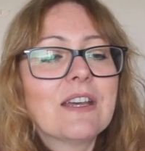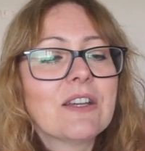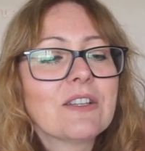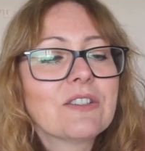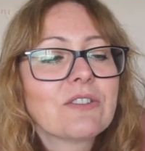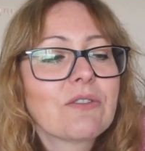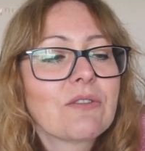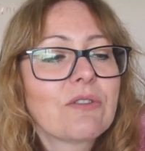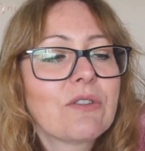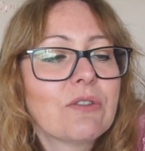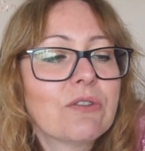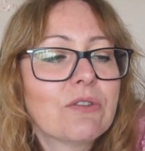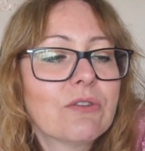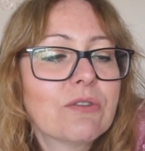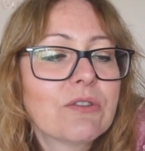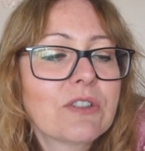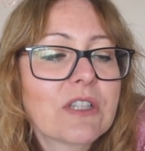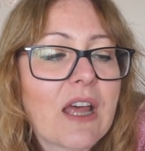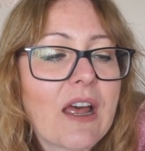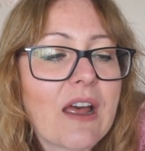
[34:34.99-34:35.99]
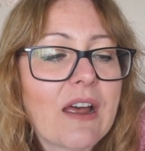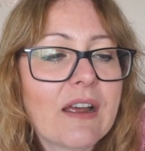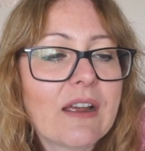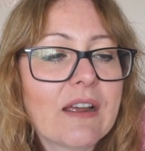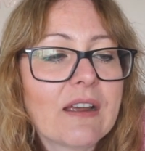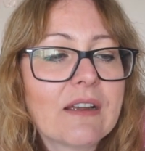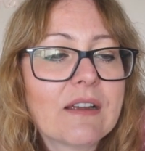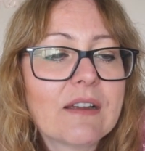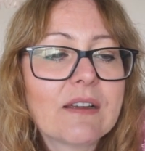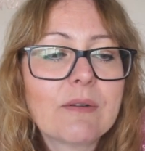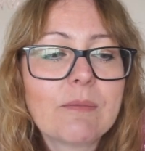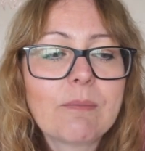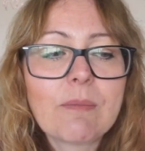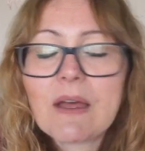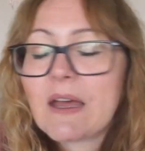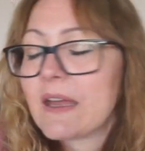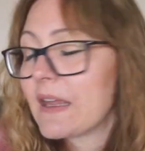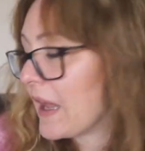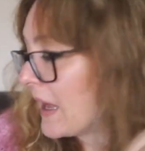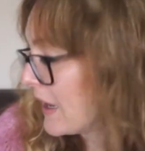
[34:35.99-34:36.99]
So those are
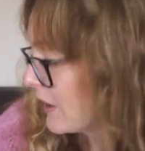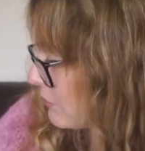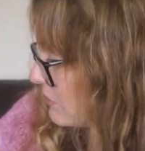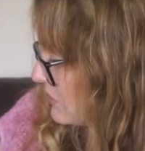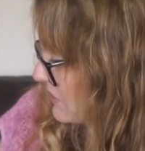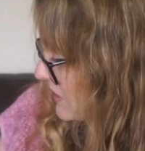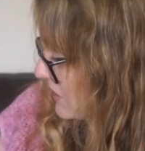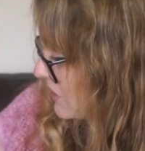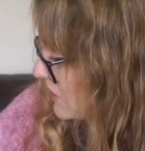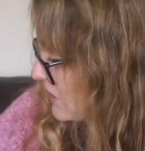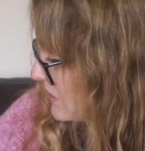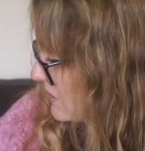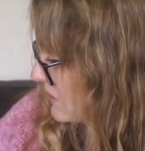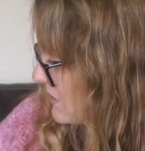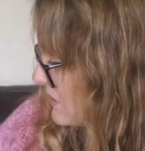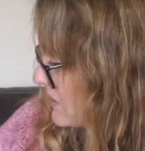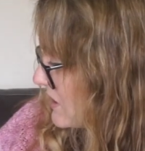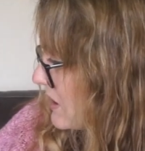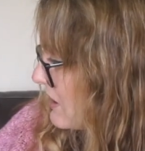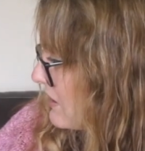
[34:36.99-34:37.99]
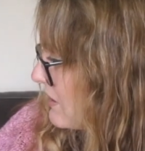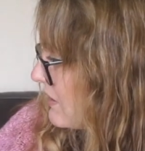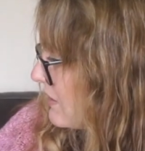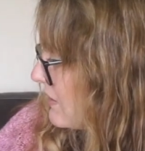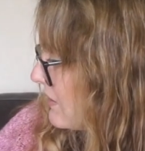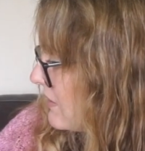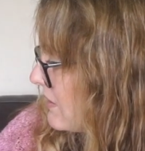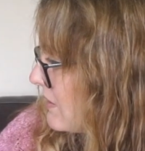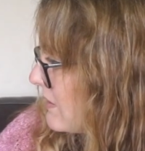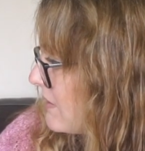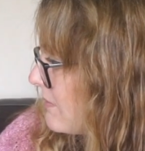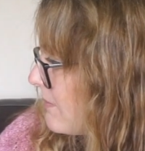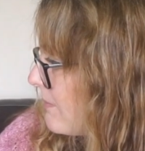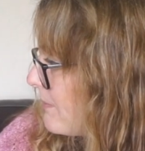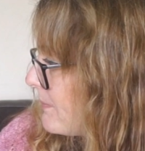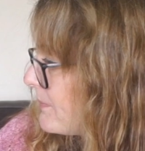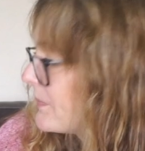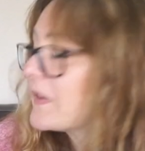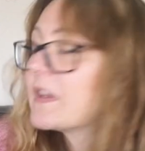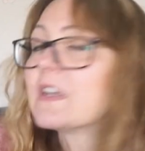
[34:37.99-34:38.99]
my acquisitions.
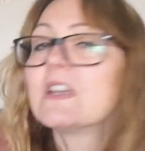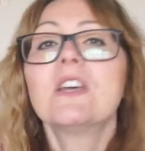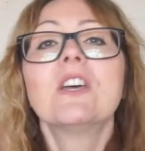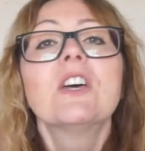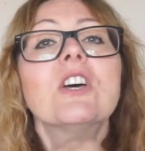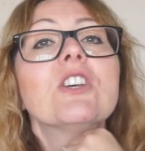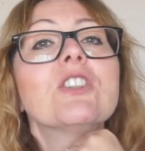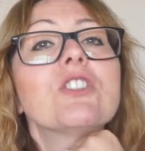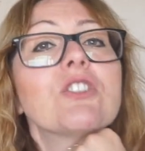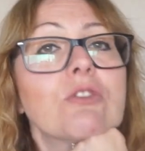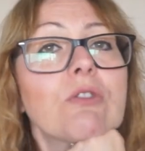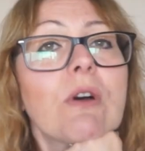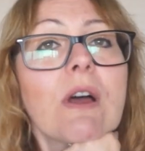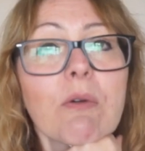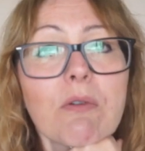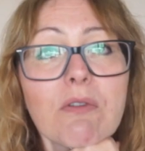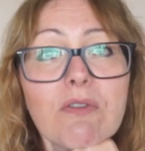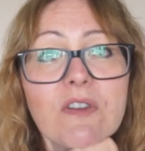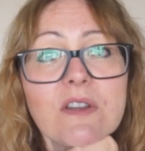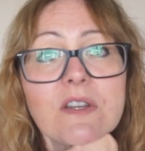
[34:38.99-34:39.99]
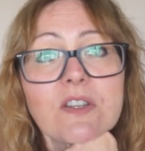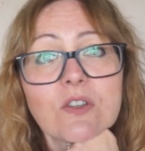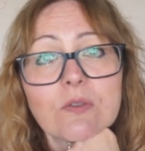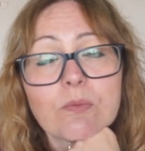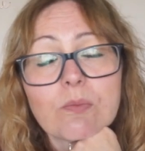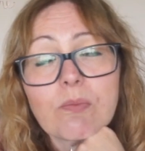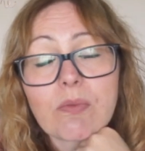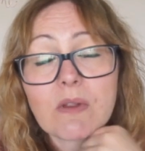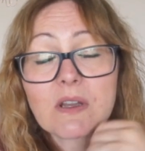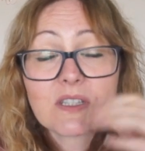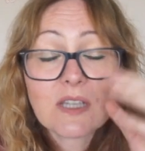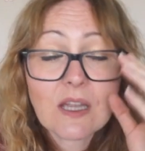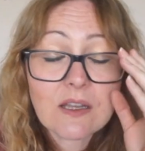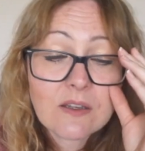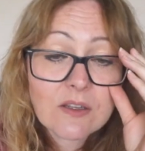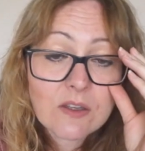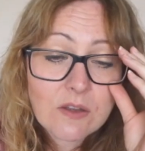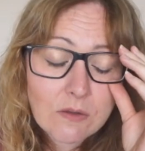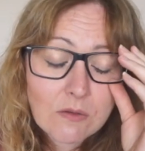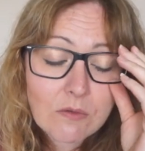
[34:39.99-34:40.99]
So I will finish up by
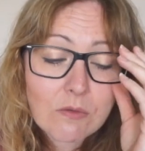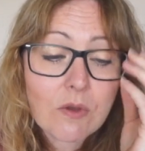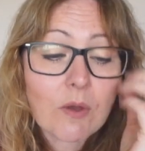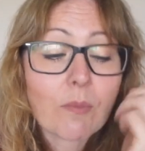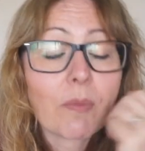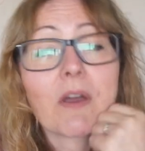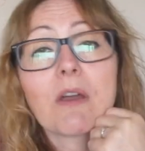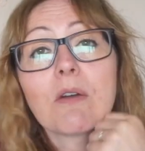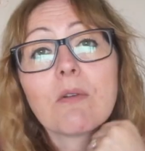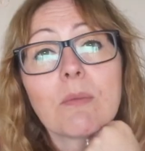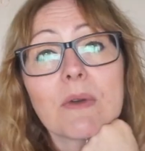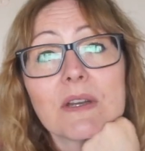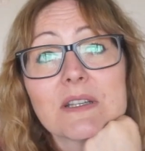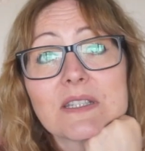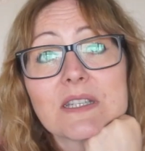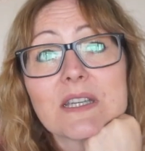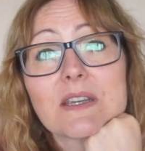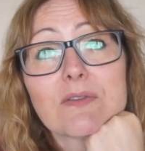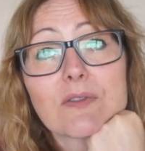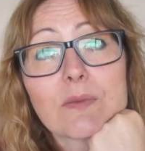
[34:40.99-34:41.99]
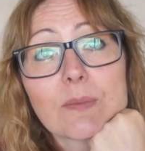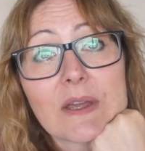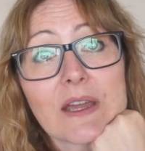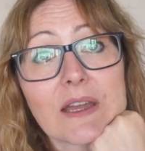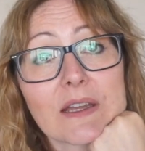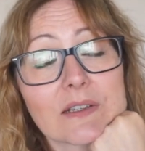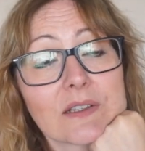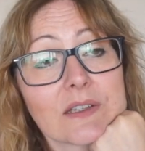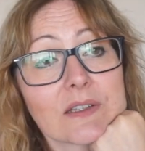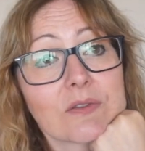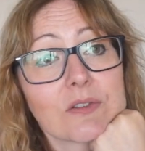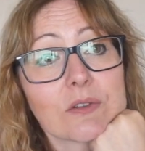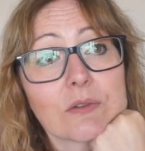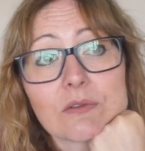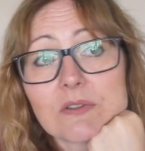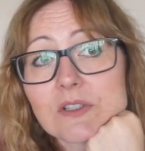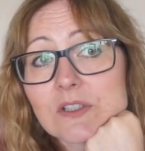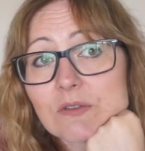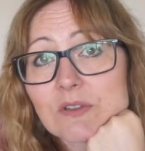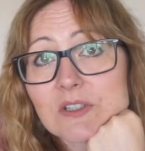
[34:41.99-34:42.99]
telling you about My Day From Hell if
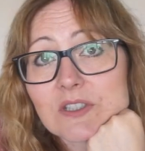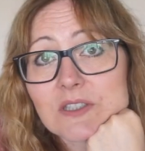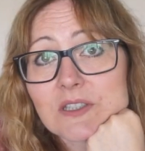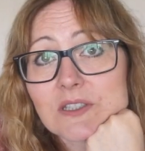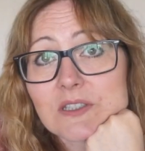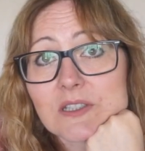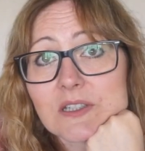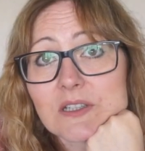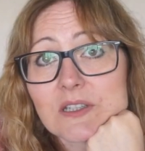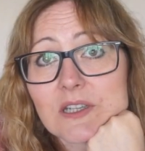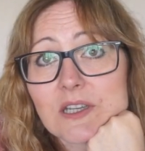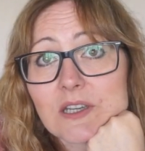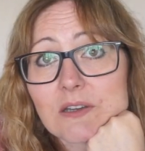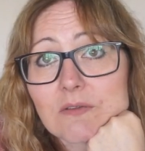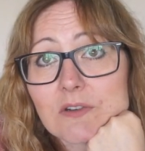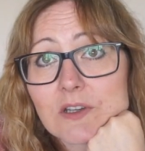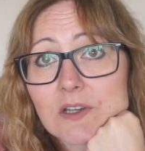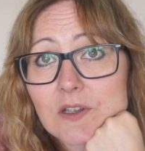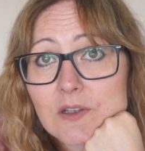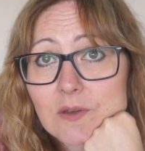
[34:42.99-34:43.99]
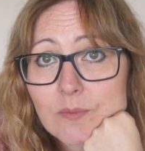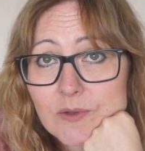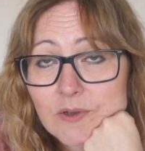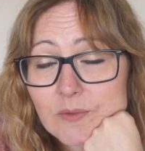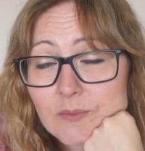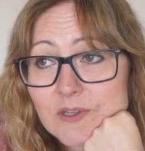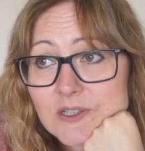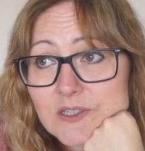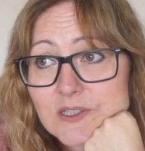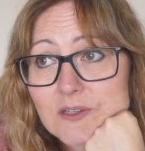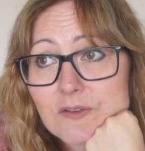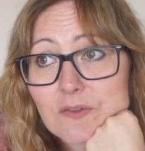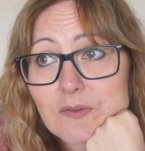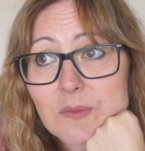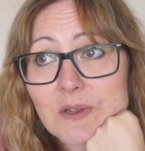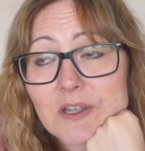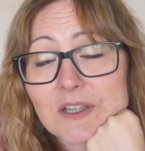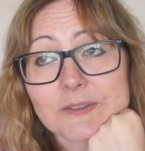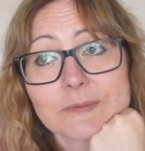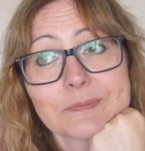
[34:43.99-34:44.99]
you're interested in hearing about My Day From
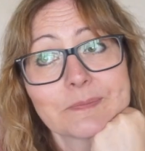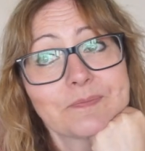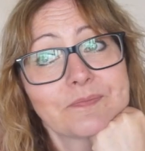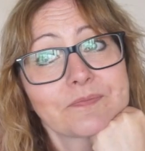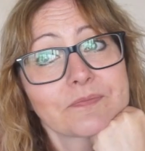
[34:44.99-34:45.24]
Hell.